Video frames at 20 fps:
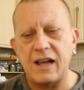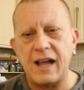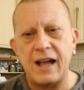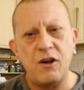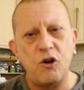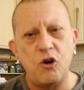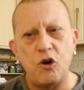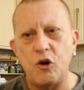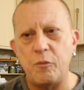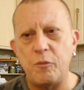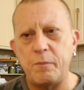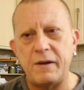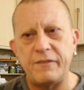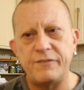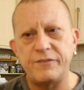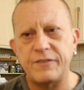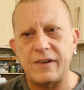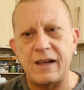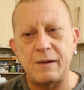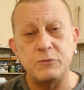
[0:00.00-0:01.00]
I hope
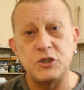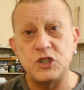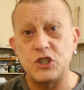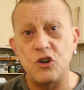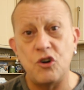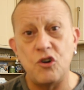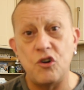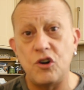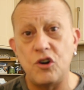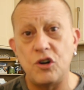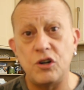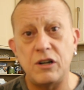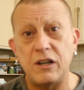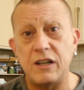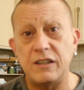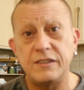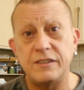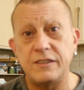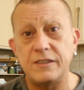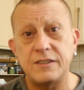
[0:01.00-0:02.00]
i am sure
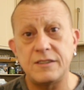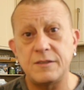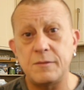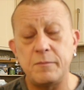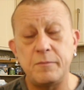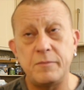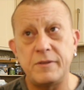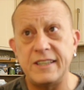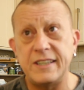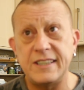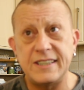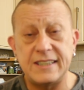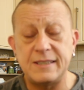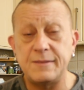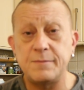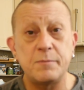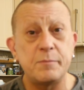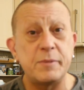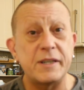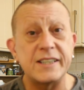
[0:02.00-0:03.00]
this
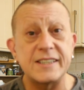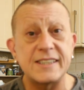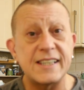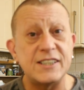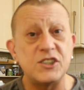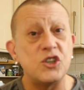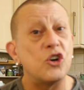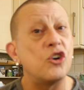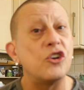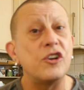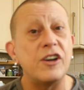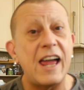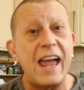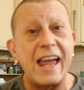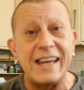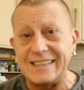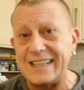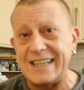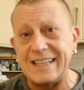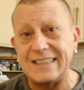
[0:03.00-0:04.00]
is because I don't
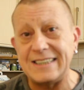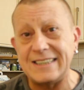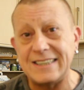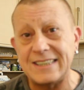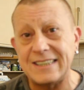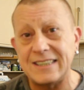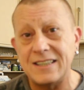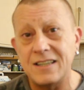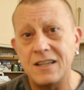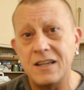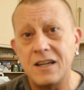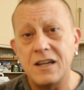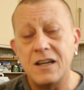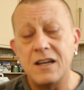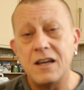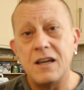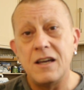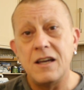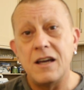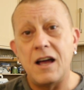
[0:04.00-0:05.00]
edit,
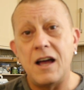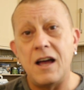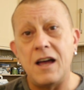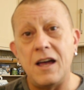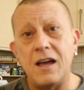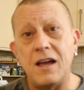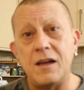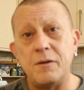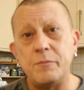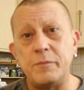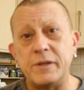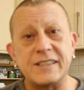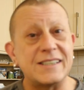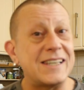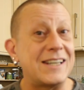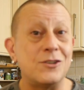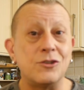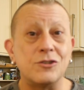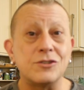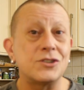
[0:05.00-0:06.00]
uh, because
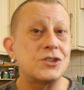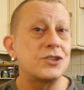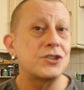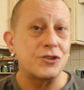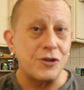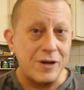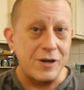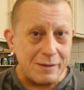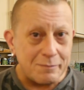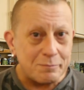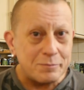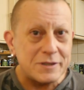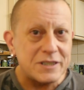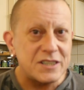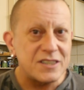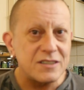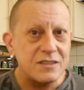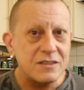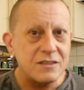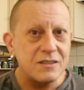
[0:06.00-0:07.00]
I don't
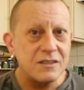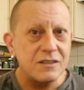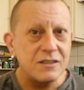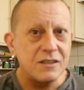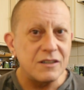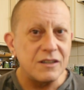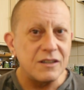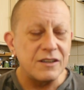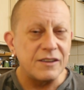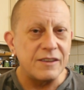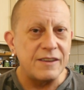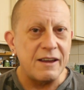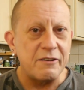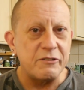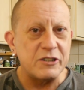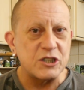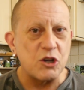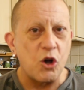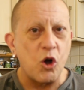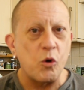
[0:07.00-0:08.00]
script.
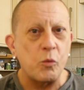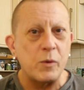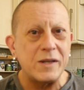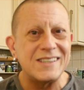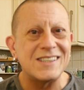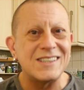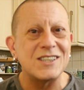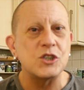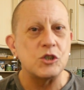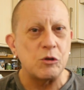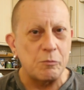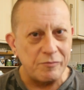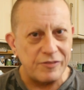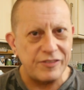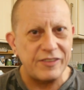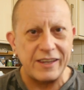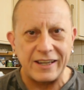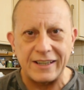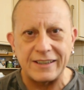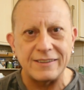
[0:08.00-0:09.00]
There is always
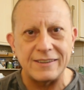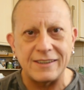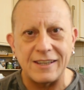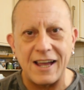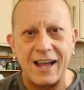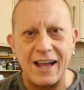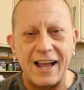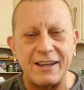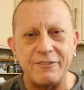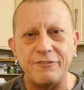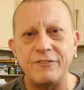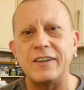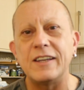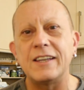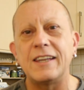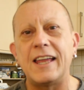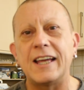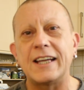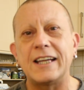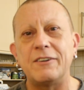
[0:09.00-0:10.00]
something that I
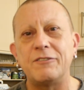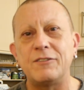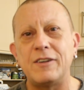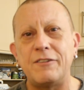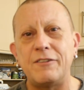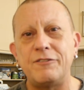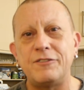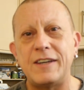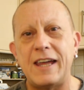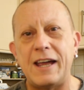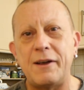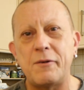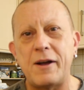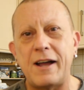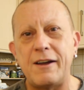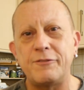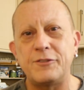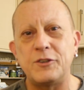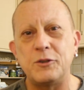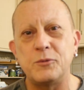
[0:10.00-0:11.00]
feel like I've left out
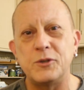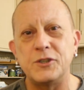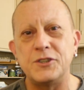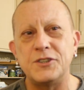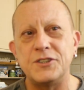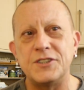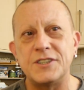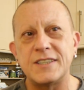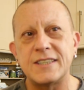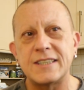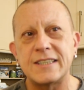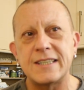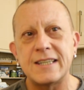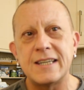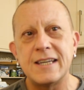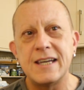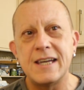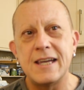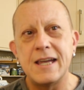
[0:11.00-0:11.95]
afterwards,